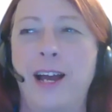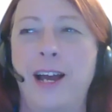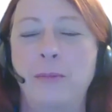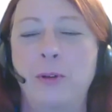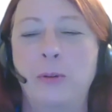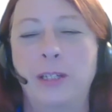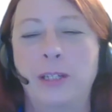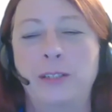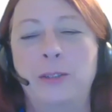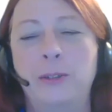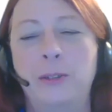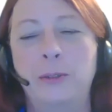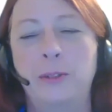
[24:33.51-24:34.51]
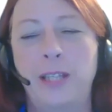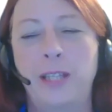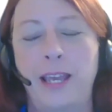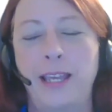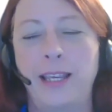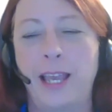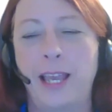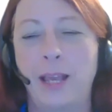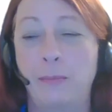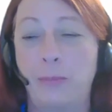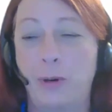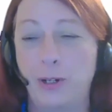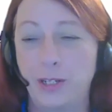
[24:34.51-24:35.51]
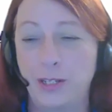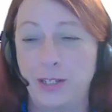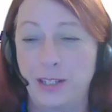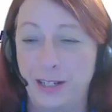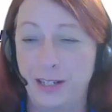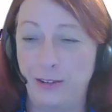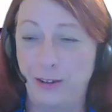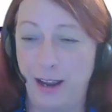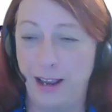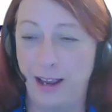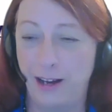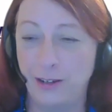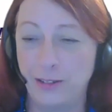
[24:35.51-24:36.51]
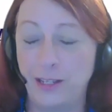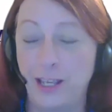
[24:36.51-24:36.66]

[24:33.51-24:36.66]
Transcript: I'm going to take and purchase another house